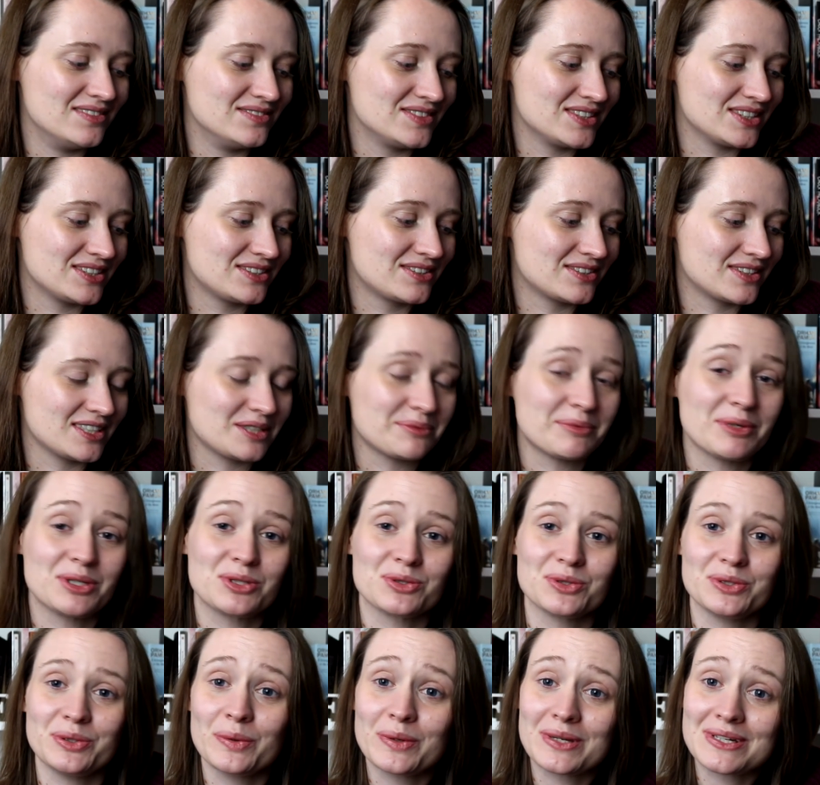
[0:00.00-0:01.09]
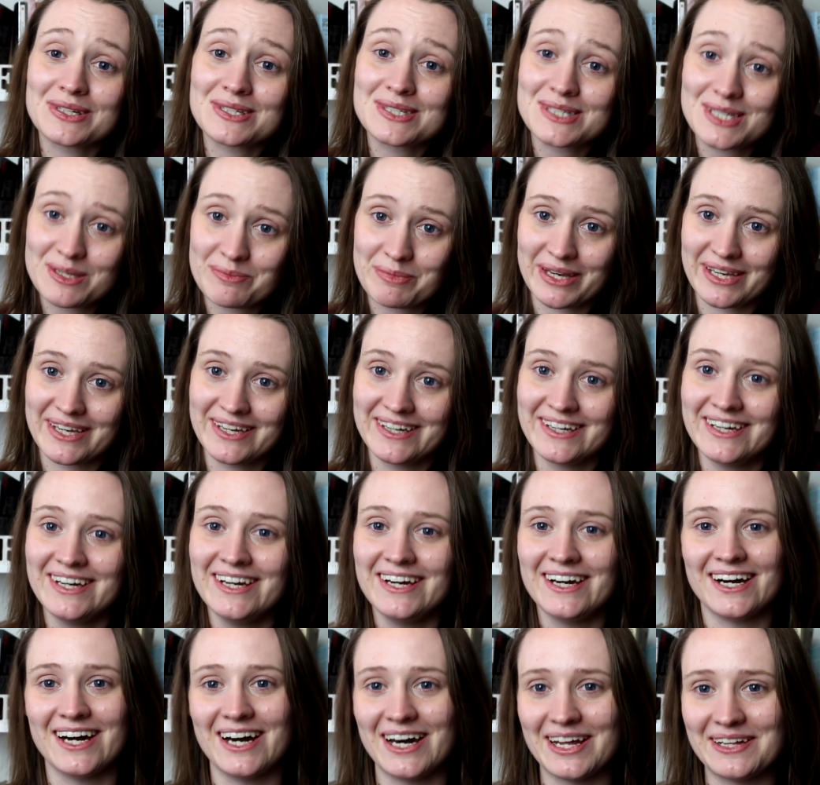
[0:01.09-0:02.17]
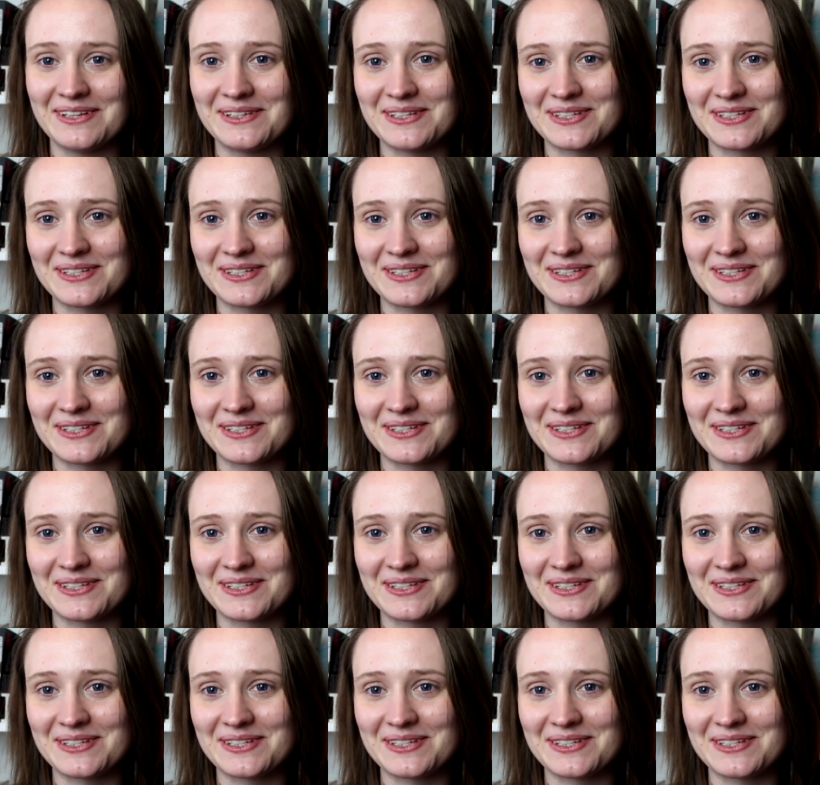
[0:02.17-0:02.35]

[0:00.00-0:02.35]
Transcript: just trying to make sure you can see me, and